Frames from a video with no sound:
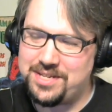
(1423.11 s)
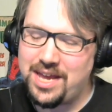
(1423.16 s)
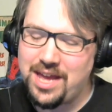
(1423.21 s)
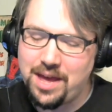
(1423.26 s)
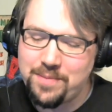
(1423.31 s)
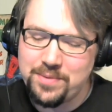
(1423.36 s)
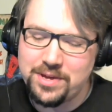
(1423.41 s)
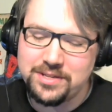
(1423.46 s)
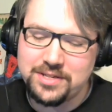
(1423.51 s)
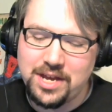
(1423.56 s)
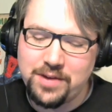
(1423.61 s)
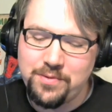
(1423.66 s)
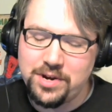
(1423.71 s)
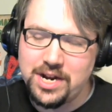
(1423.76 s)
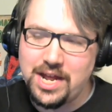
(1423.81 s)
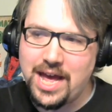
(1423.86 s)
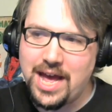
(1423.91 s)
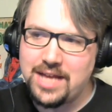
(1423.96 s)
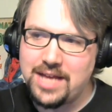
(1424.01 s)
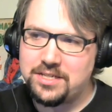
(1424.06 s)
Hey, Biz, I
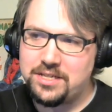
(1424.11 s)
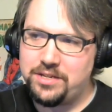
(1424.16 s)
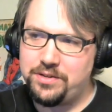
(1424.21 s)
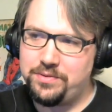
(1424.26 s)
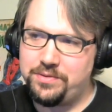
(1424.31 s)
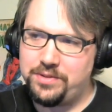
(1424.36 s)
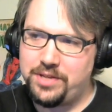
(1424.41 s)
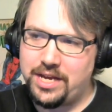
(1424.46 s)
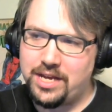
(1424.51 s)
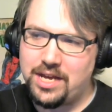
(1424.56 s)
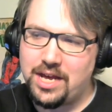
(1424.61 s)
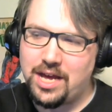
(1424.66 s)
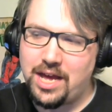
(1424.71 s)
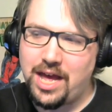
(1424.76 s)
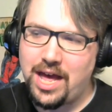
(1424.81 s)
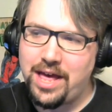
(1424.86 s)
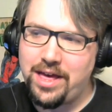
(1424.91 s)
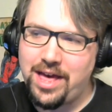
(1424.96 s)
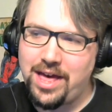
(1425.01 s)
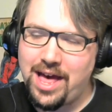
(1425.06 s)
want to ask you. Like,
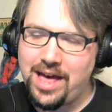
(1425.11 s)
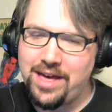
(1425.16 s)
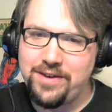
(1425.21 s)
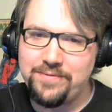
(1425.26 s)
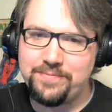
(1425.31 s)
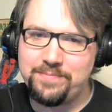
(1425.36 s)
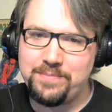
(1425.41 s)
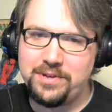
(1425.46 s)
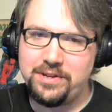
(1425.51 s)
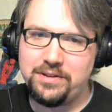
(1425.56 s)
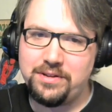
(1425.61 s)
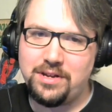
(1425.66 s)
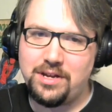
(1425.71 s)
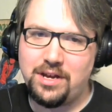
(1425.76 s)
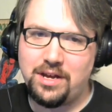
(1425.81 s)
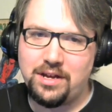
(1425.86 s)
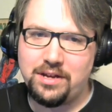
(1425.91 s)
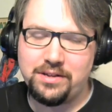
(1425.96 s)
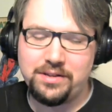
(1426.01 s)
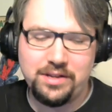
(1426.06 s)
I, I've been
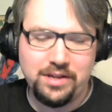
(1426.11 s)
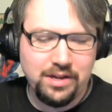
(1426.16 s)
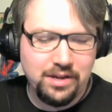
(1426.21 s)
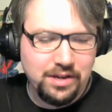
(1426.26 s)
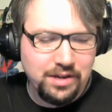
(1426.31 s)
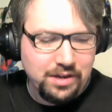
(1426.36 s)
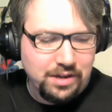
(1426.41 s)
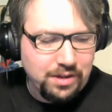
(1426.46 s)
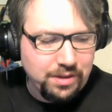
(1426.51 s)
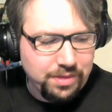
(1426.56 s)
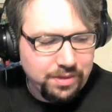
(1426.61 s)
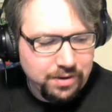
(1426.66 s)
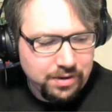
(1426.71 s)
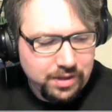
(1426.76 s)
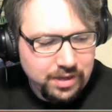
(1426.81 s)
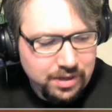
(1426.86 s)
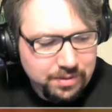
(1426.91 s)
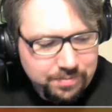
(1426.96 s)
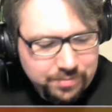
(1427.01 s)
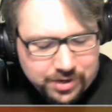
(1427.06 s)
uh,
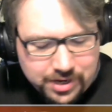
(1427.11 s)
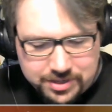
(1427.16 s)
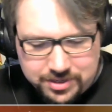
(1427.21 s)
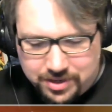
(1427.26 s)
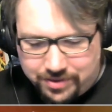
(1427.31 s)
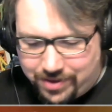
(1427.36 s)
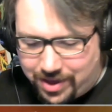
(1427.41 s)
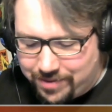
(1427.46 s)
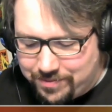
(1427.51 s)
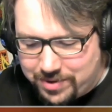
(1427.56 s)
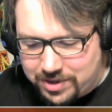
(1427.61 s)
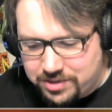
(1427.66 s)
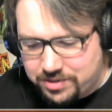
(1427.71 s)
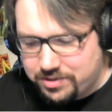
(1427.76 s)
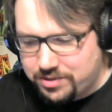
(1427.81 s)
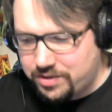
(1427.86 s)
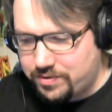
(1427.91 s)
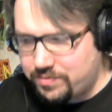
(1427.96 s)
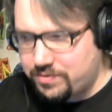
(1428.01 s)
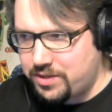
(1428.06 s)
thoroughly impressed. I've, I've
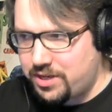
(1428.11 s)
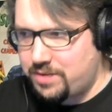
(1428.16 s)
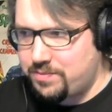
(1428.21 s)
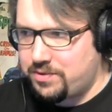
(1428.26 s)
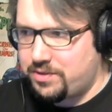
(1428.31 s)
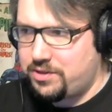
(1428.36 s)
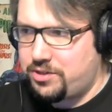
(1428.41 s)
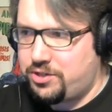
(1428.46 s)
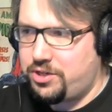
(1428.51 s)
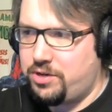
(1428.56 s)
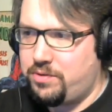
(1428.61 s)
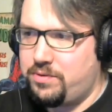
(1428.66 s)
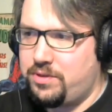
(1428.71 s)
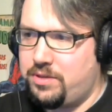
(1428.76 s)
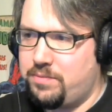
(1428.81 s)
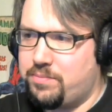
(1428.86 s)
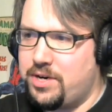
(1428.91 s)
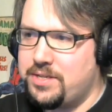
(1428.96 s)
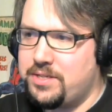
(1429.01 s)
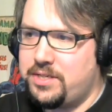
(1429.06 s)
mentioned several times on the show with
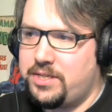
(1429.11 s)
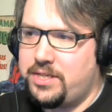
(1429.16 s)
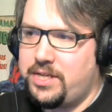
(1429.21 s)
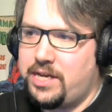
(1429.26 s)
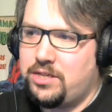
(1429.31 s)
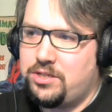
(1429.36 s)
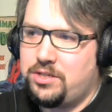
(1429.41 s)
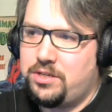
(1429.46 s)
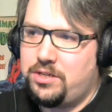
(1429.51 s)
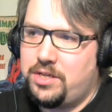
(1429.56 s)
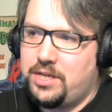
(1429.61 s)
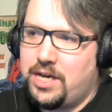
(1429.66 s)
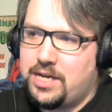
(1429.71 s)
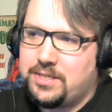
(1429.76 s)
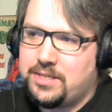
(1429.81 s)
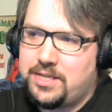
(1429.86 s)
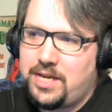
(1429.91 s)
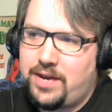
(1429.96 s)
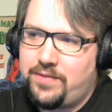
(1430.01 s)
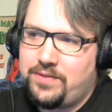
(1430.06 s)
the presentation you
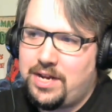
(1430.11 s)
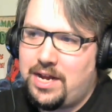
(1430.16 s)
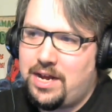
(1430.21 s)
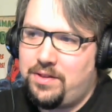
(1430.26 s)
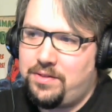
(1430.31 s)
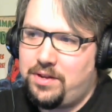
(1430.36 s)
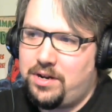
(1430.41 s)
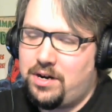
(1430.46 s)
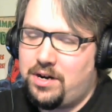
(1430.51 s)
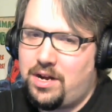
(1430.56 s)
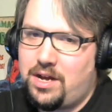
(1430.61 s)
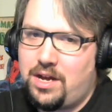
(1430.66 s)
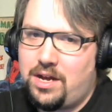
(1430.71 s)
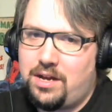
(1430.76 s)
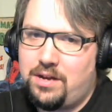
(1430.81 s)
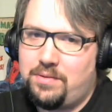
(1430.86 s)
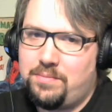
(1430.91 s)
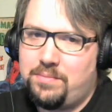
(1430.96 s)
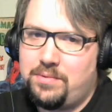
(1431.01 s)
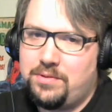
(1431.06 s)
guys have down there,
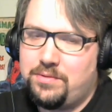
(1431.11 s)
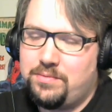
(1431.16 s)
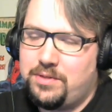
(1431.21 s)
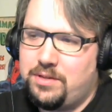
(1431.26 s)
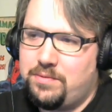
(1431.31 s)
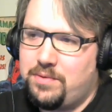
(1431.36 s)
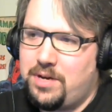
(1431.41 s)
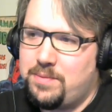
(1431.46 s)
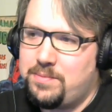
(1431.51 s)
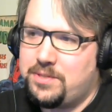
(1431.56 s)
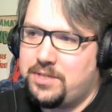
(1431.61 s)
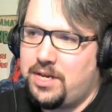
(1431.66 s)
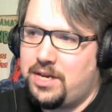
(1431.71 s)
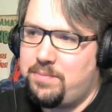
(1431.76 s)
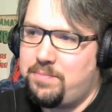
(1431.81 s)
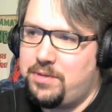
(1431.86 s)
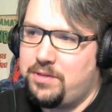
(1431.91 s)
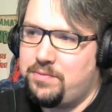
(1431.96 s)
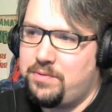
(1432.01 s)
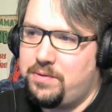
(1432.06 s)
uh, between the
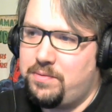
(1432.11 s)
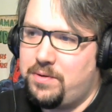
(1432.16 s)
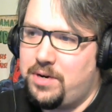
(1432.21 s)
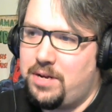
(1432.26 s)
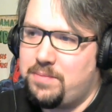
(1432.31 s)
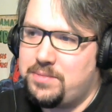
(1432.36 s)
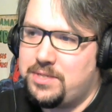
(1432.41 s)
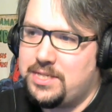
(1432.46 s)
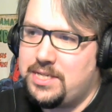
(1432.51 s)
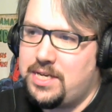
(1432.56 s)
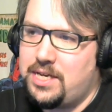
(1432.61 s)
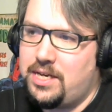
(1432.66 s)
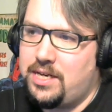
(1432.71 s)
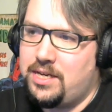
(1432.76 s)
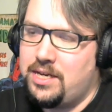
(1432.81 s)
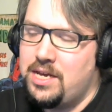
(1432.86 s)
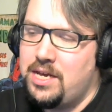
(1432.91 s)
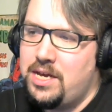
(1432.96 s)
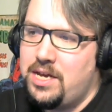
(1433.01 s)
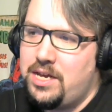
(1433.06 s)
website, between what I'm
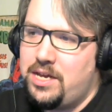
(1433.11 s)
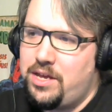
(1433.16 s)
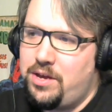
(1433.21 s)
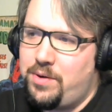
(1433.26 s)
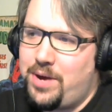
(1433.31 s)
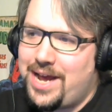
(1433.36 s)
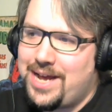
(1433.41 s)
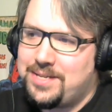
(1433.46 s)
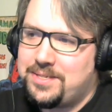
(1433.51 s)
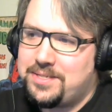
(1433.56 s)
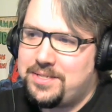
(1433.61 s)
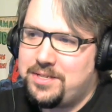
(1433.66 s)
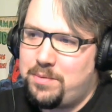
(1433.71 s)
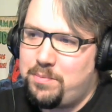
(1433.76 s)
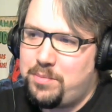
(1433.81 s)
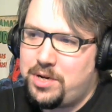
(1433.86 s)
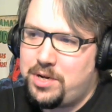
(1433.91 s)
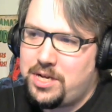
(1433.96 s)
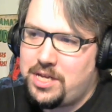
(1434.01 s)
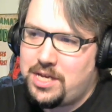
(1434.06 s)
seeing. You know, as
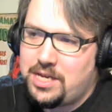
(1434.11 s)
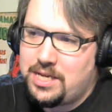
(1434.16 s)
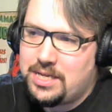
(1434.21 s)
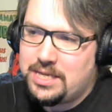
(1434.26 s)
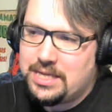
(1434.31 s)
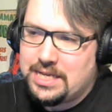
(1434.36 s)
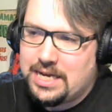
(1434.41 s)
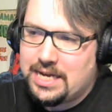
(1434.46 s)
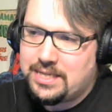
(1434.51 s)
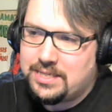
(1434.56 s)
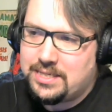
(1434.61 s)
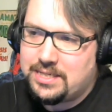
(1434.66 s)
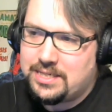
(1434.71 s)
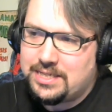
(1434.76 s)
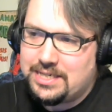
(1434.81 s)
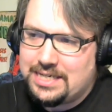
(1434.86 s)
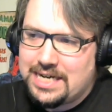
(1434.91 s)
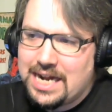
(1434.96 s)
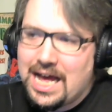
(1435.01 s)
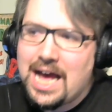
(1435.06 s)
somebody that's
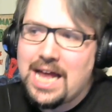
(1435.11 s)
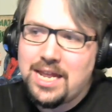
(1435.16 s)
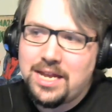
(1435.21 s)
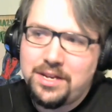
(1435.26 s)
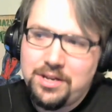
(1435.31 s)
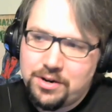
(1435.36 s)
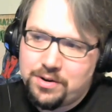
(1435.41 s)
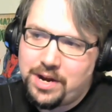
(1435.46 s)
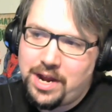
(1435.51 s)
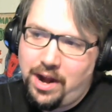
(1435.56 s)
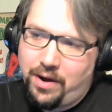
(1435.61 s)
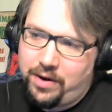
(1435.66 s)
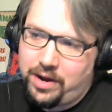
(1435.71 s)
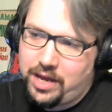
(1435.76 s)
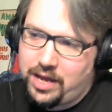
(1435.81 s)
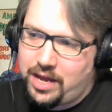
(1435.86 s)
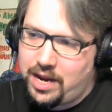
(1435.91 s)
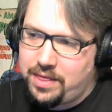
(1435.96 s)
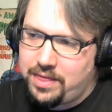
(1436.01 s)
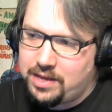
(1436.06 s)
not in your
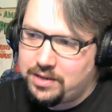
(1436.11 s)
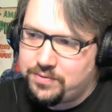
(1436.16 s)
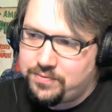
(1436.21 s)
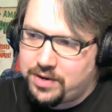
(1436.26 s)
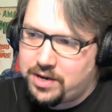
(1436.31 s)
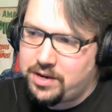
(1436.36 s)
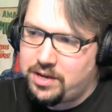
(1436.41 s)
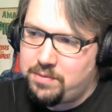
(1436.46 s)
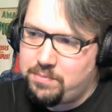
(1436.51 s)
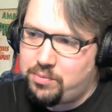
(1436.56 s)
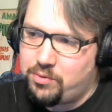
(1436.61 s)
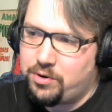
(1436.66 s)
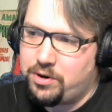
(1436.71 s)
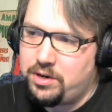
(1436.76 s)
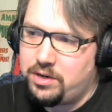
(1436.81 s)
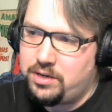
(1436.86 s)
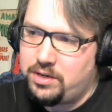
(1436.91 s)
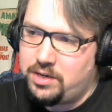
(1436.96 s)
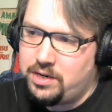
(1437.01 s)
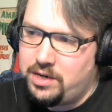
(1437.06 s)
area, I think it's very
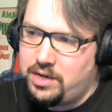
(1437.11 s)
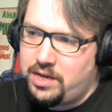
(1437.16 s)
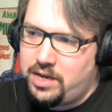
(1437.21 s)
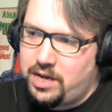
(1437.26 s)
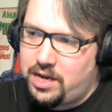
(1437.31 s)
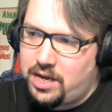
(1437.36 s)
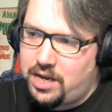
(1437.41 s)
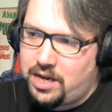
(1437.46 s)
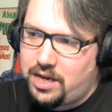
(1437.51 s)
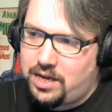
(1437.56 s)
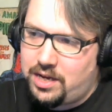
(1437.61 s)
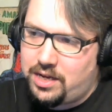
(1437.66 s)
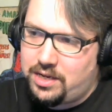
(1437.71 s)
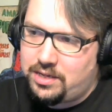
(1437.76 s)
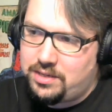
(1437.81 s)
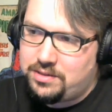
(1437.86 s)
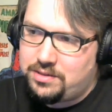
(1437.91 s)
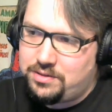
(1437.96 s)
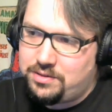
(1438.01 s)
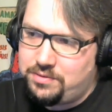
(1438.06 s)
important
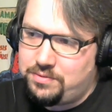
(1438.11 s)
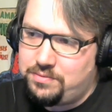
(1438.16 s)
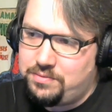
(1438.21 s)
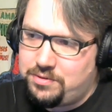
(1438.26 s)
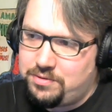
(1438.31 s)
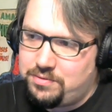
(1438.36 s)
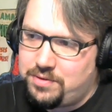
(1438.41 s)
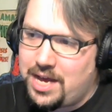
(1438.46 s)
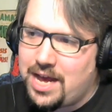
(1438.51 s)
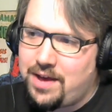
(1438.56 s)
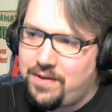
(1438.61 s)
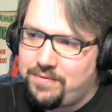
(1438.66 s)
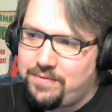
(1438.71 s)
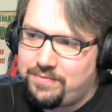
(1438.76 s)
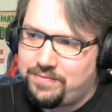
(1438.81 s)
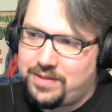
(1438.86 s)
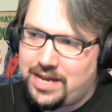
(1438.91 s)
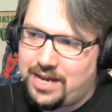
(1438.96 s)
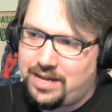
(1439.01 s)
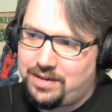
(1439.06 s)
uh, to to have
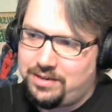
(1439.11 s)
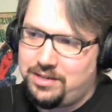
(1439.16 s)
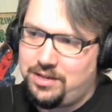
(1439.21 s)
that.